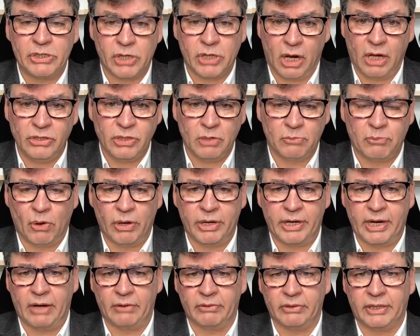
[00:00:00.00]
we should also
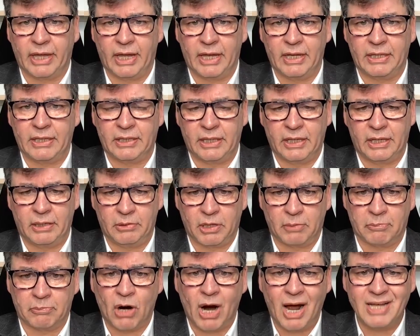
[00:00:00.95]
point out that
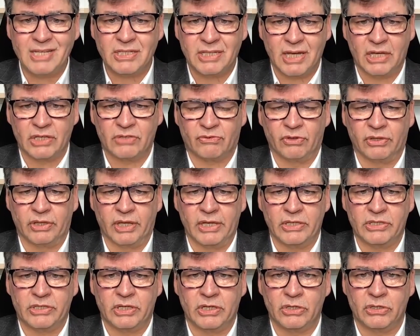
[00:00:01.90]
the process for
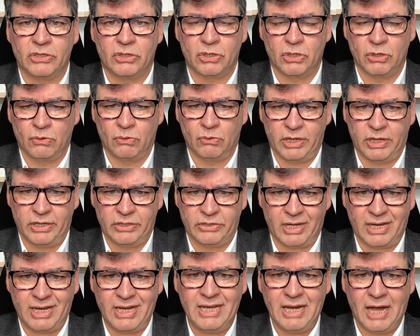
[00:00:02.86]
this is to
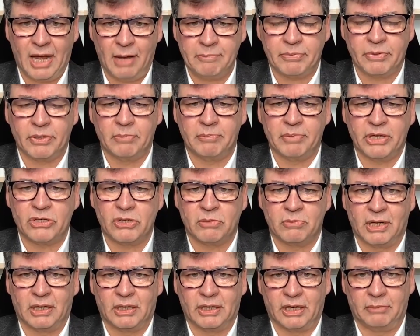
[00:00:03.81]
heat up the
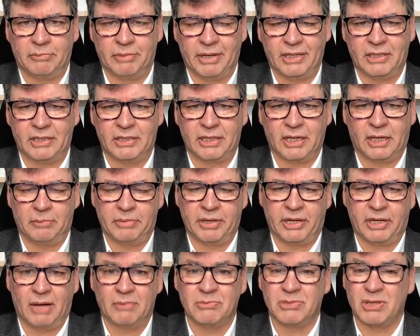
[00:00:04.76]
bitumen a little bit until it
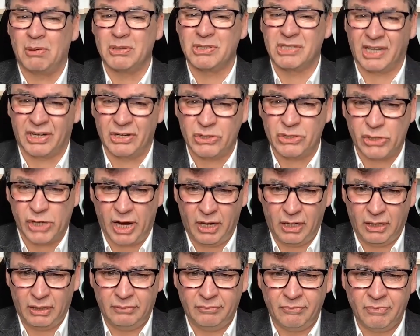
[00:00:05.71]
becomes almost like a
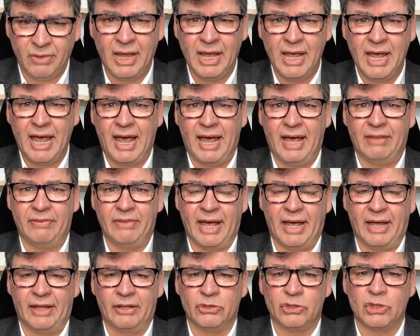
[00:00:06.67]
gel, and
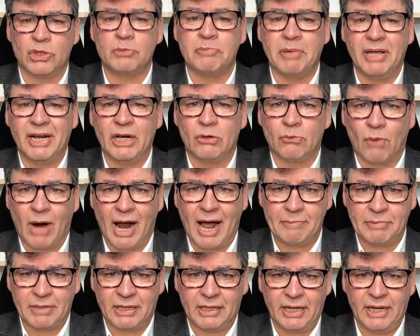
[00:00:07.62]
then spin it
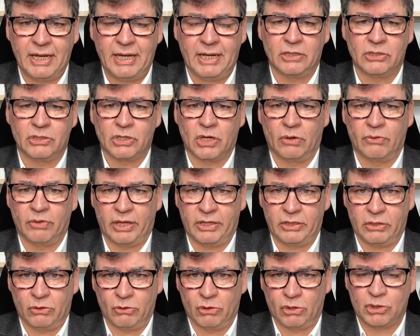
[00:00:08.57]
rapidly, and so
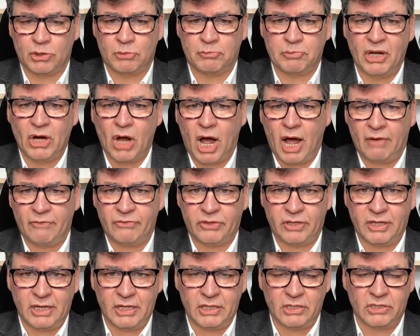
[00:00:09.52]
that you spin off
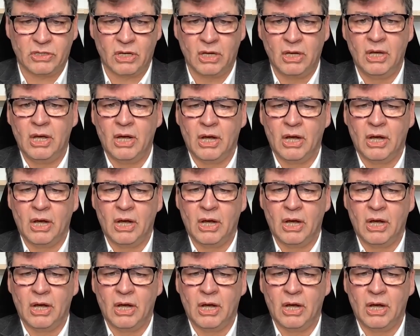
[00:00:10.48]
these